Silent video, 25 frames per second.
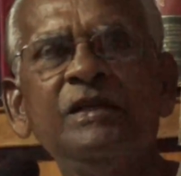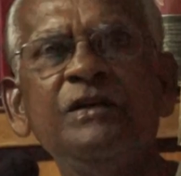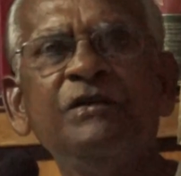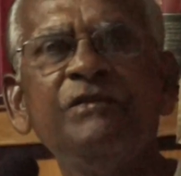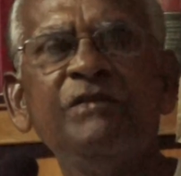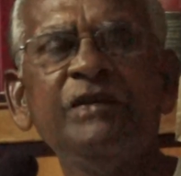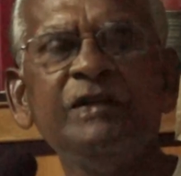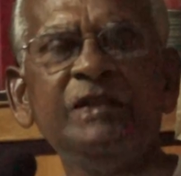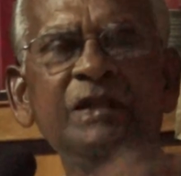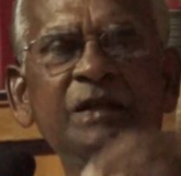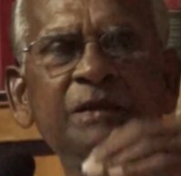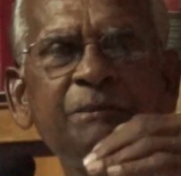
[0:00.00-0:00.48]

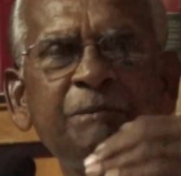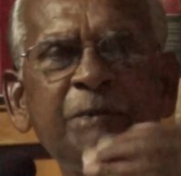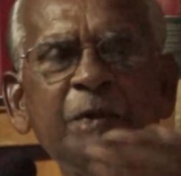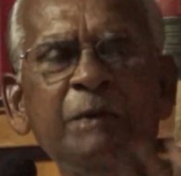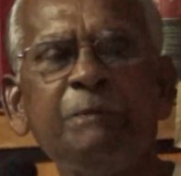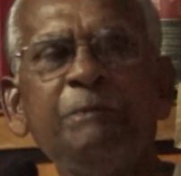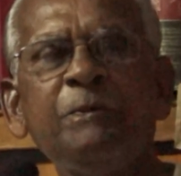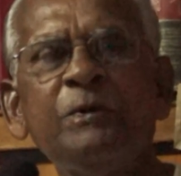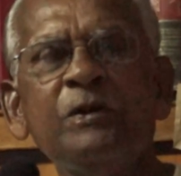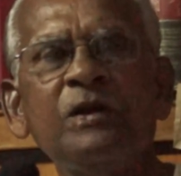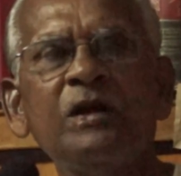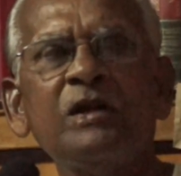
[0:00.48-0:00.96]
When the
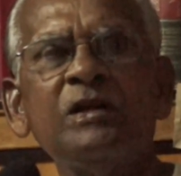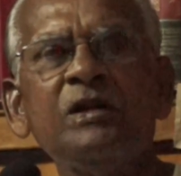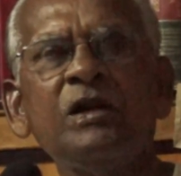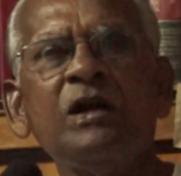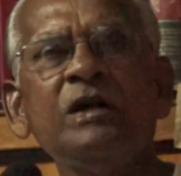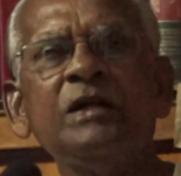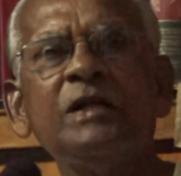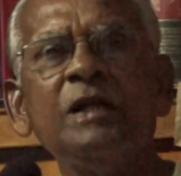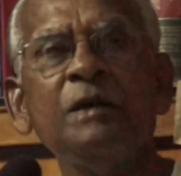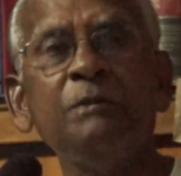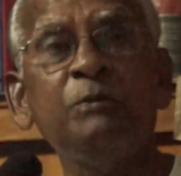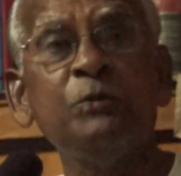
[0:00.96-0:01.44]
people are
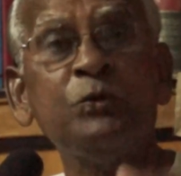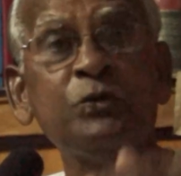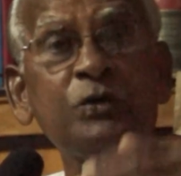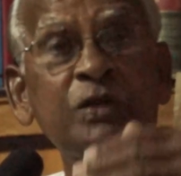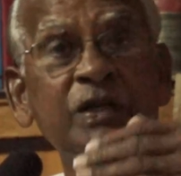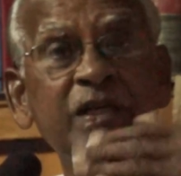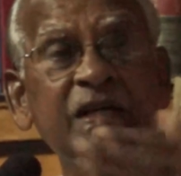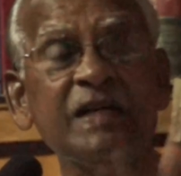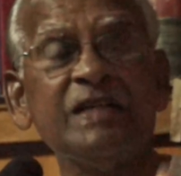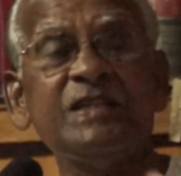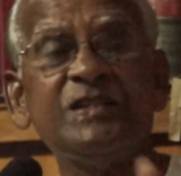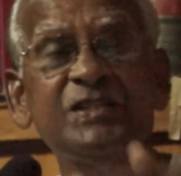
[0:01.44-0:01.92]
not able to
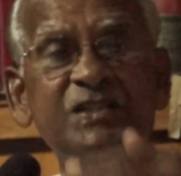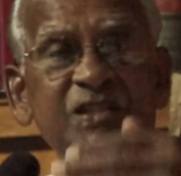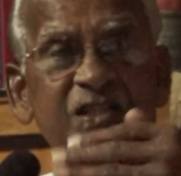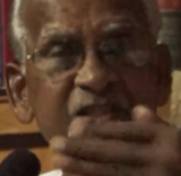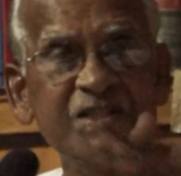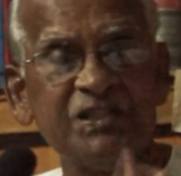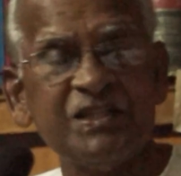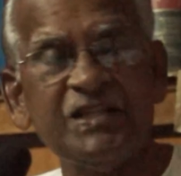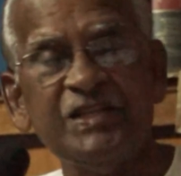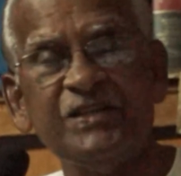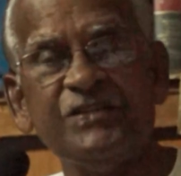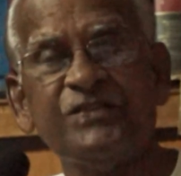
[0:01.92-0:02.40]
get
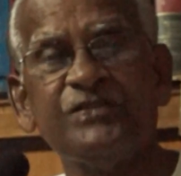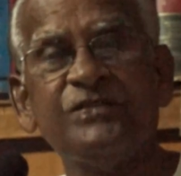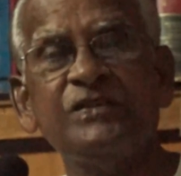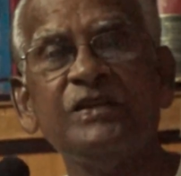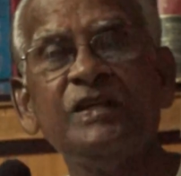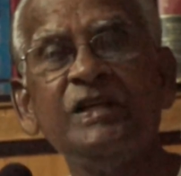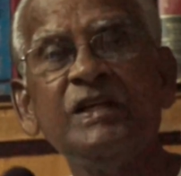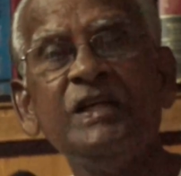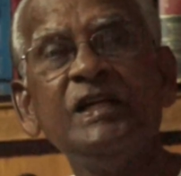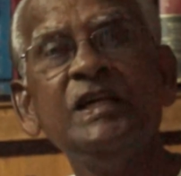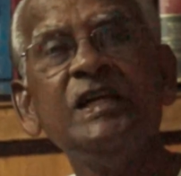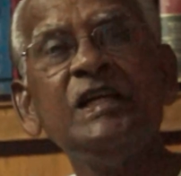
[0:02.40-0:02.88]
justice,
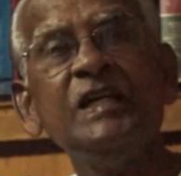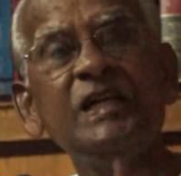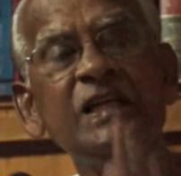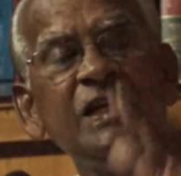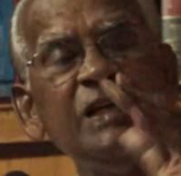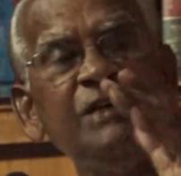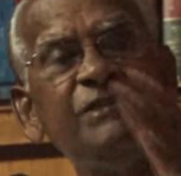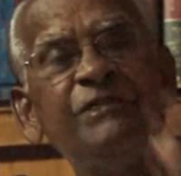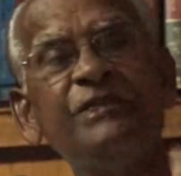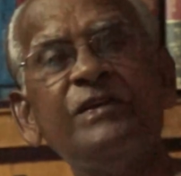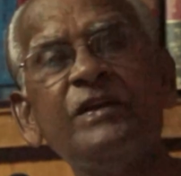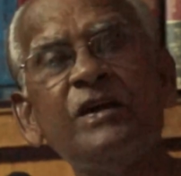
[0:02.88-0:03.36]

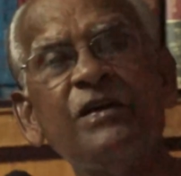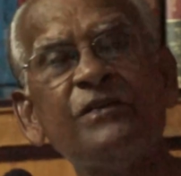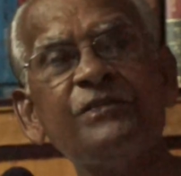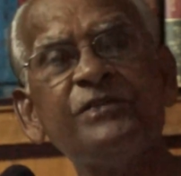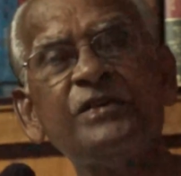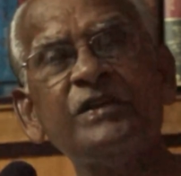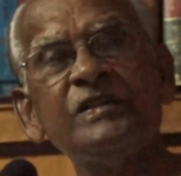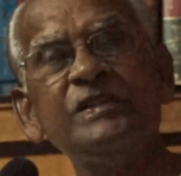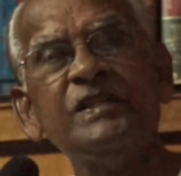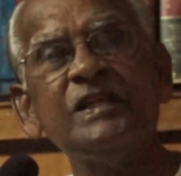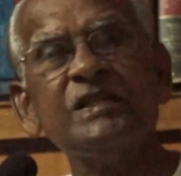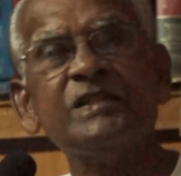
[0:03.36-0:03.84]
even
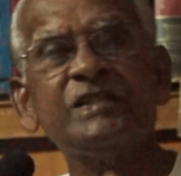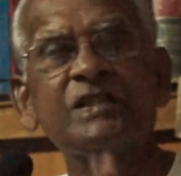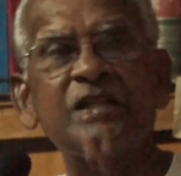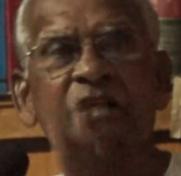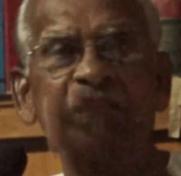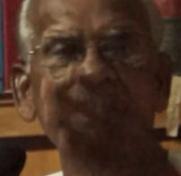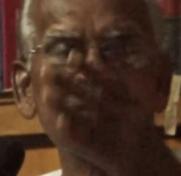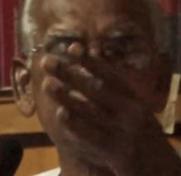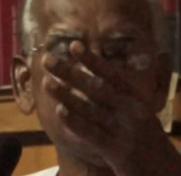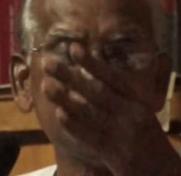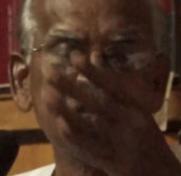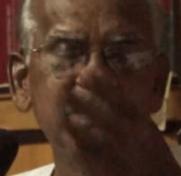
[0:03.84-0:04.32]
after
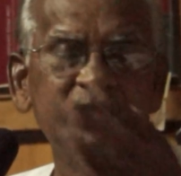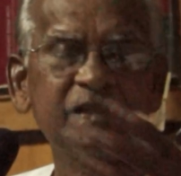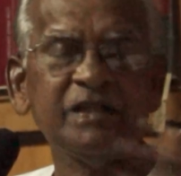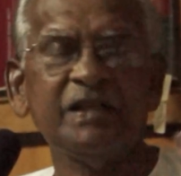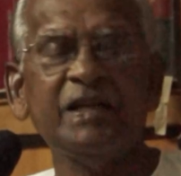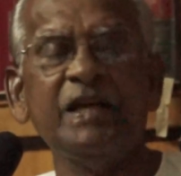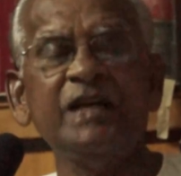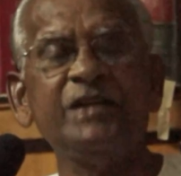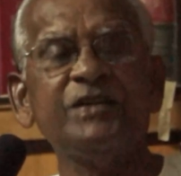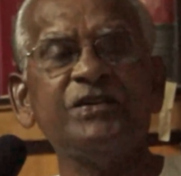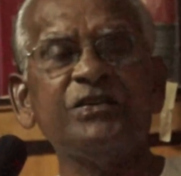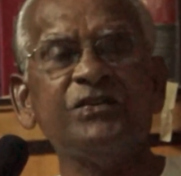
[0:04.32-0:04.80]
that
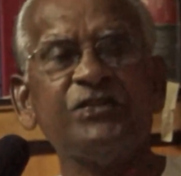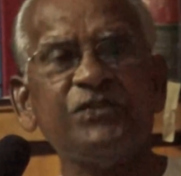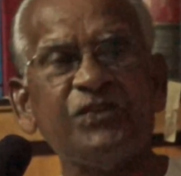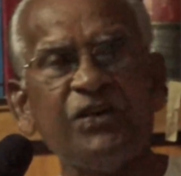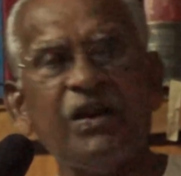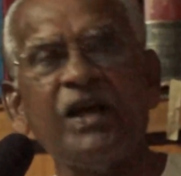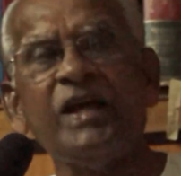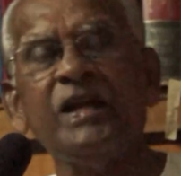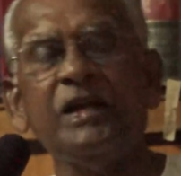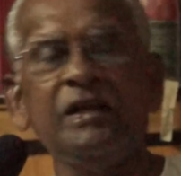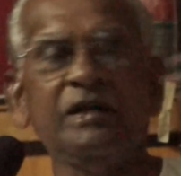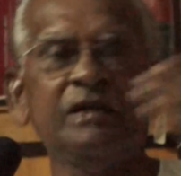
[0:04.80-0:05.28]
great
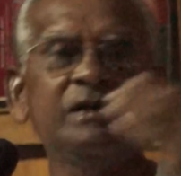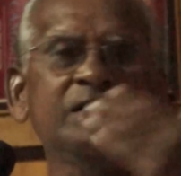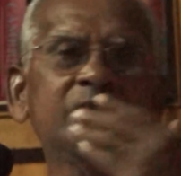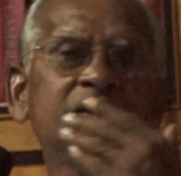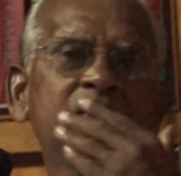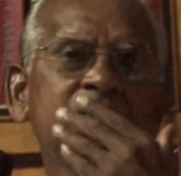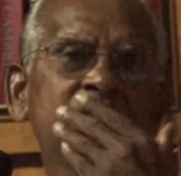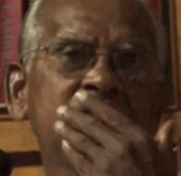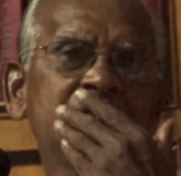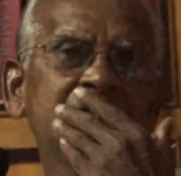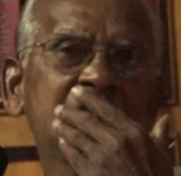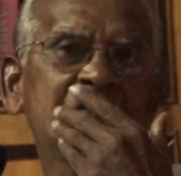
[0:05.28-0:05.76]
trial,
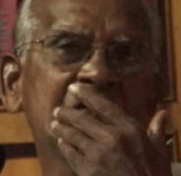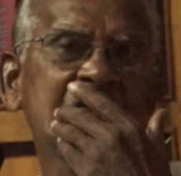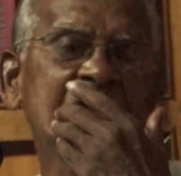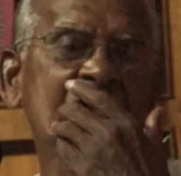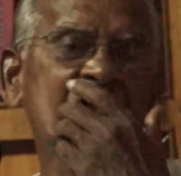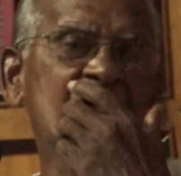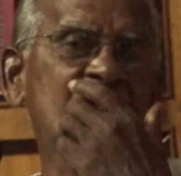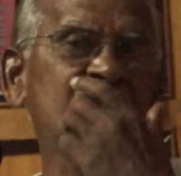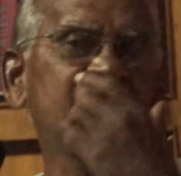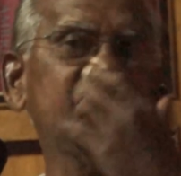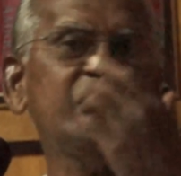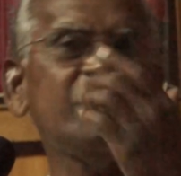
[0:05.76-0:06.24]

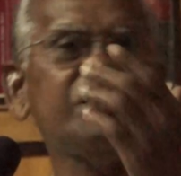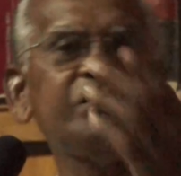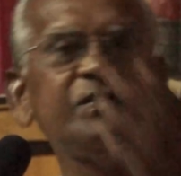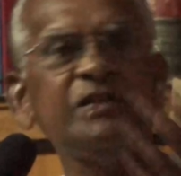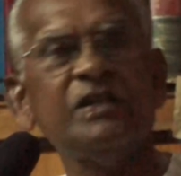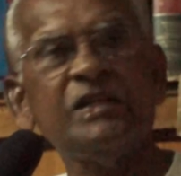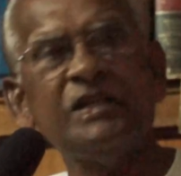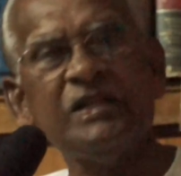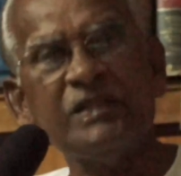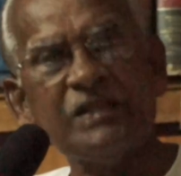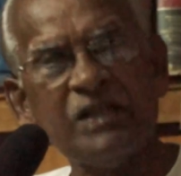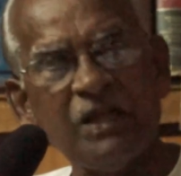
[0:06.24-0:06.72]
even
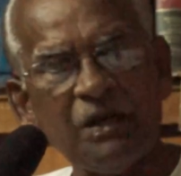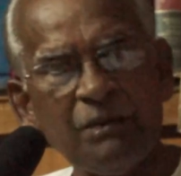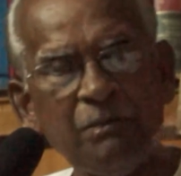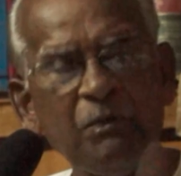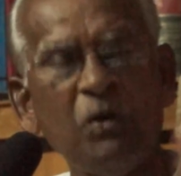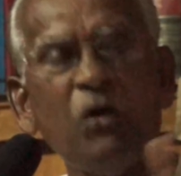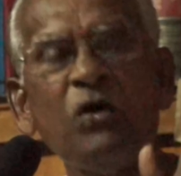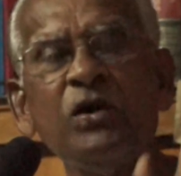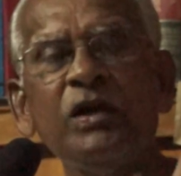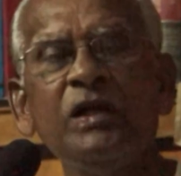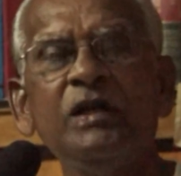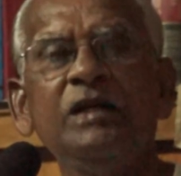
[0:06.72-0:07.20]
after the
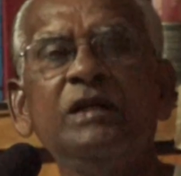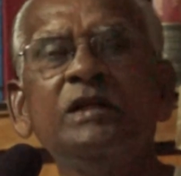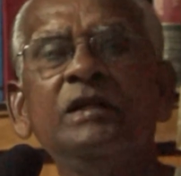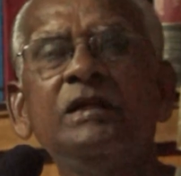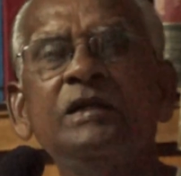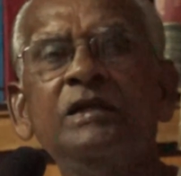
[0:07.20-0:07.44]
turmoil,